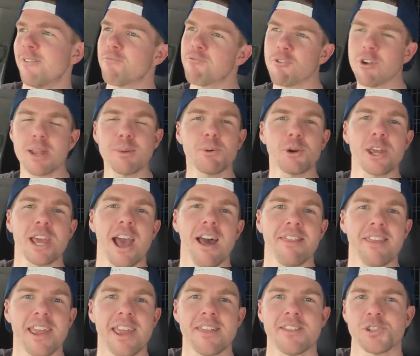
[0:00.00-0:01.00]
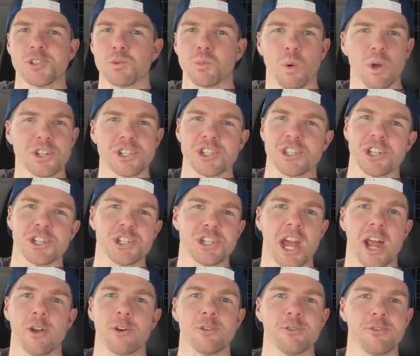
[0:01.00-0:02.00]
for anybody out there that's watched the
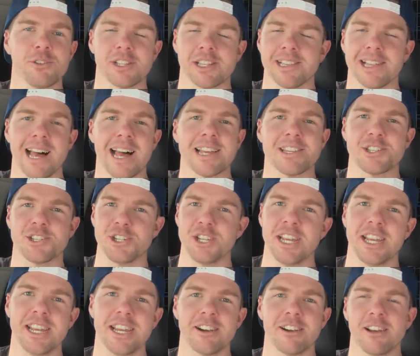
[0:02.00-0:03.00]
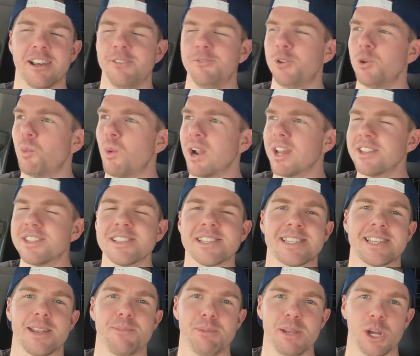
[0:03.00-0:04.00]
channel for the last year, if you wanted to
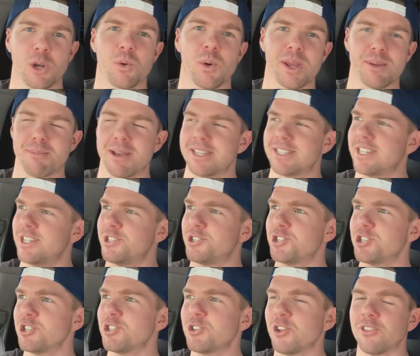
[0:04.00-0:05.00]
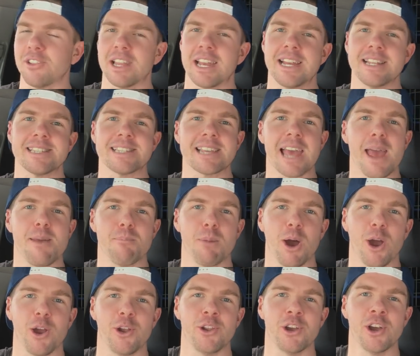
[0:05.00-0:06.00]
send me a quick message just on landscape
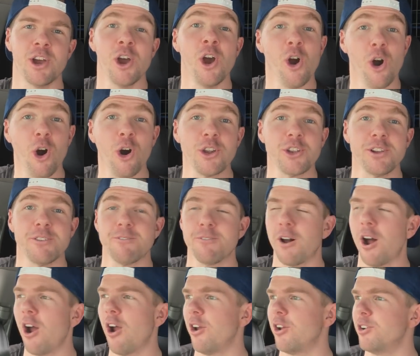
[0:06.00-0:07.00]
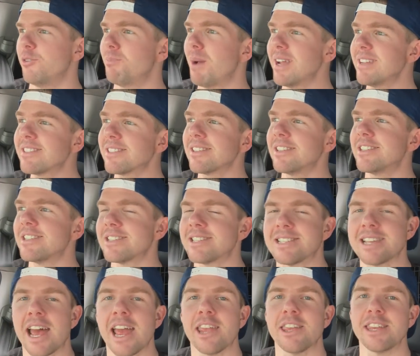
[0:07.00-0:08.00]
mode on your phone, basically just
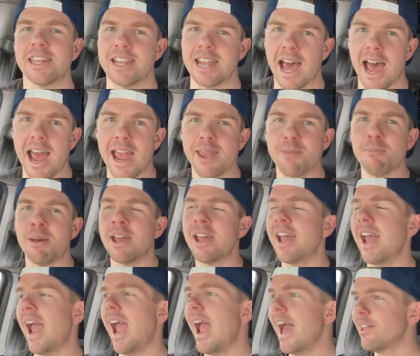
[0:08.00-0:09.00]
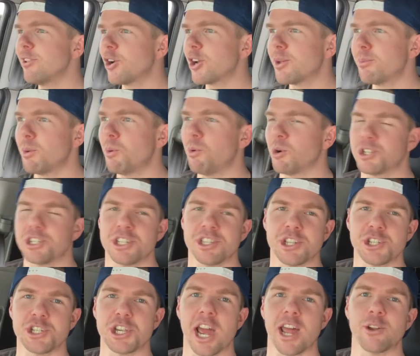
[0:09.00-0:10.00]
saying your name, how long you've been watching
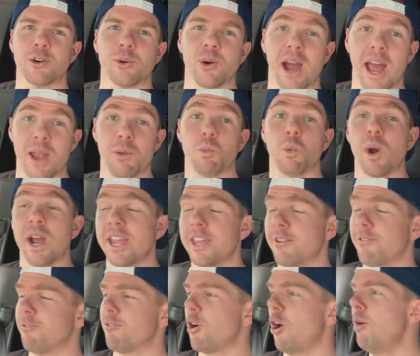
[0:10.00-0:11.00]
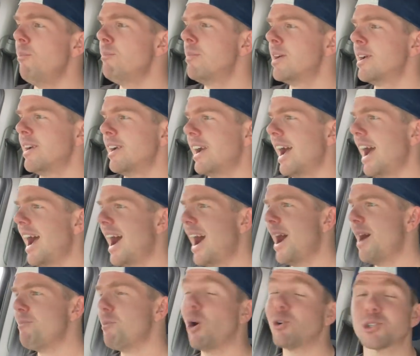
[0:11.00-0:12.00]
the channel, and where you're from,
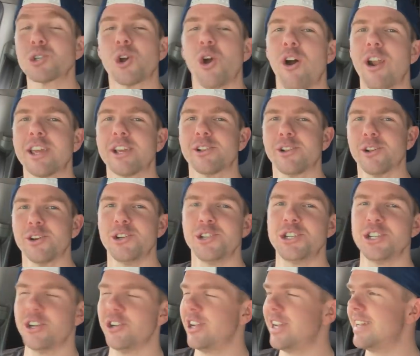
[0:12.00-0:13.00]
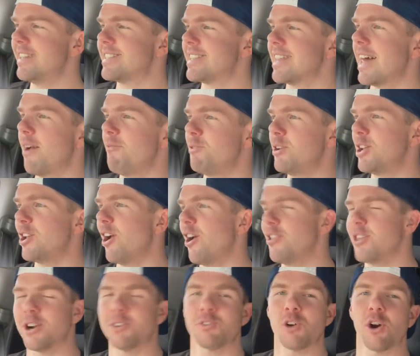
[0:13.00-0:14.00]
um, I'll try and include you into that
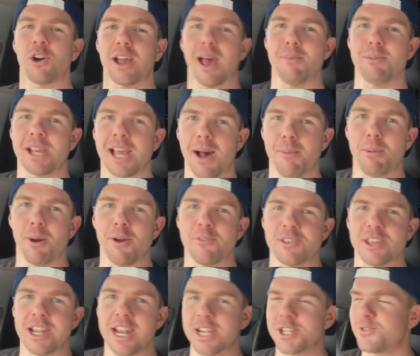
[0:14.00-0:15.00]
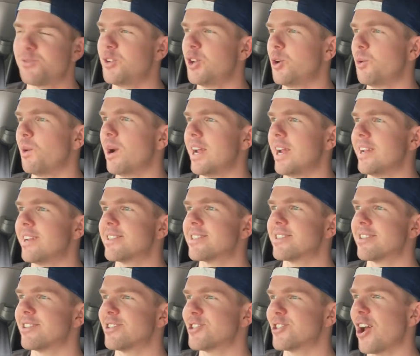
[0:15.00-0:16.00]
video that I've got coming up over the next few weeks.
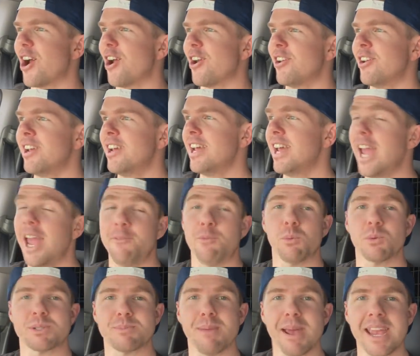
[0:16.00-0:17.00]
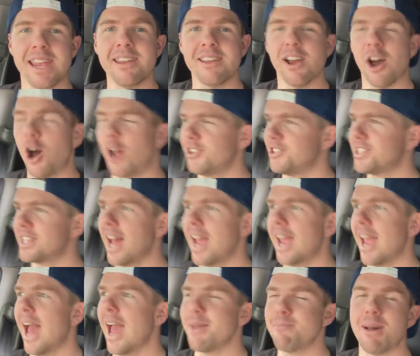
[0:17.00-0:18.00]
So if it was me, I'd say,
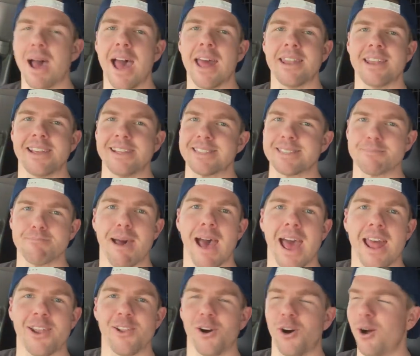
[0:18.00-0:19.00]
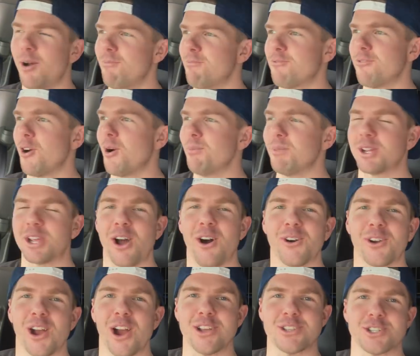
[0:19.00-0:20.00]
hey Matt, it's Matt, I'm from the
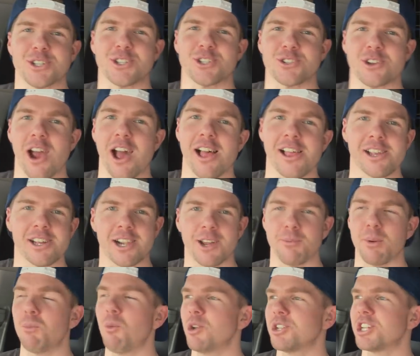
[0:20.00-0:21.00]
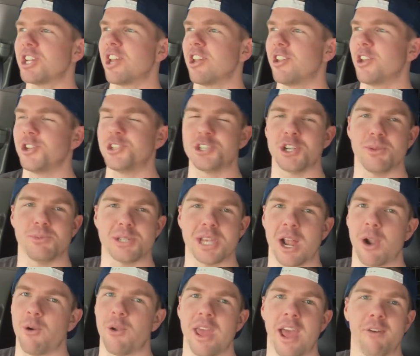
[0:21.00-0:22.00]
Gold Coast, Australia, and I've been watching your YouTube
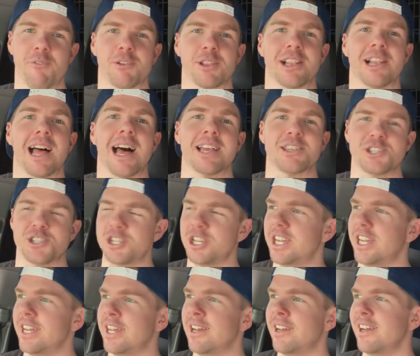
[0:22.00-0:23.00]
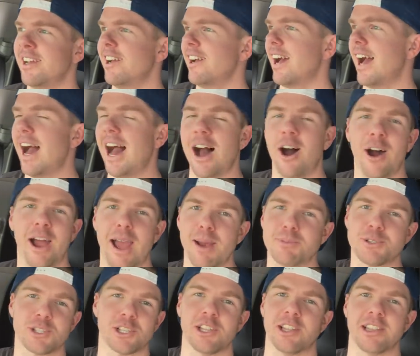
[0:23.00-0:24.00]
channel now for the last year. Uh, I
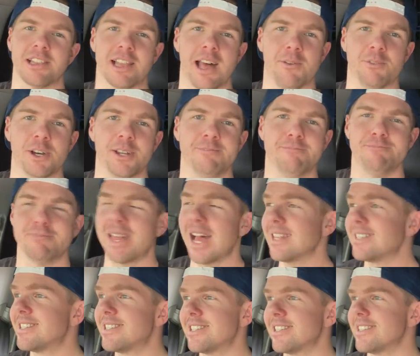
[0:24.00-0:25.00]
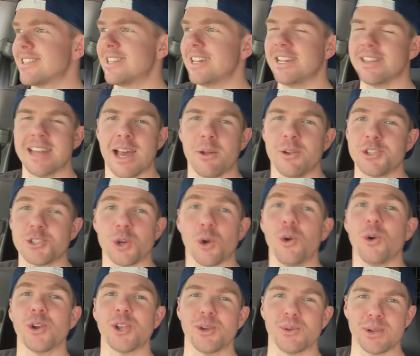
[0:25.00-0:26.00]
absolutely love it. That's just it. That is
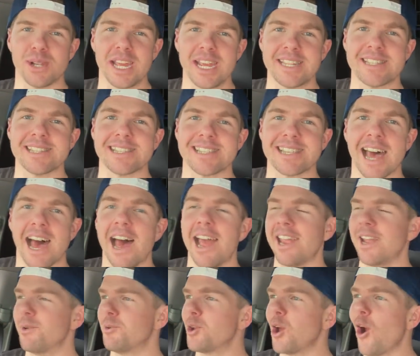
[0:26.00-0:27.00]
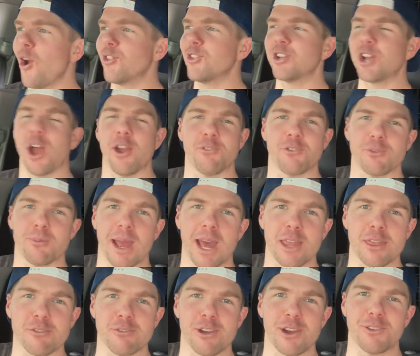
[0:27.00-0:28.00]
all you would need to say. It would only go for
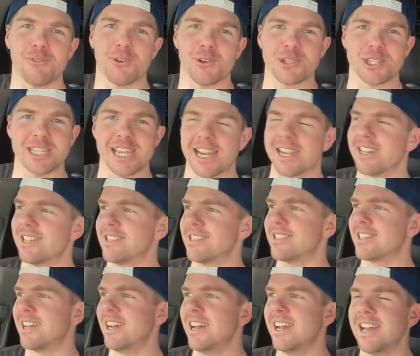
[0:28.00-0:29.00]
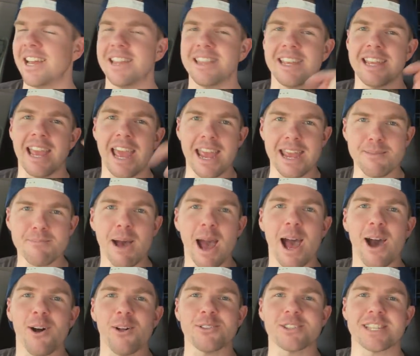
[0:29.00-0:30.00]
about three or four seconds. The
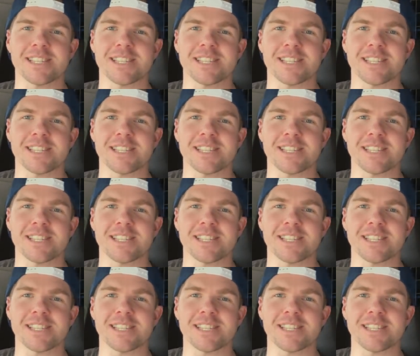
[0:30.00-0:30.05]
email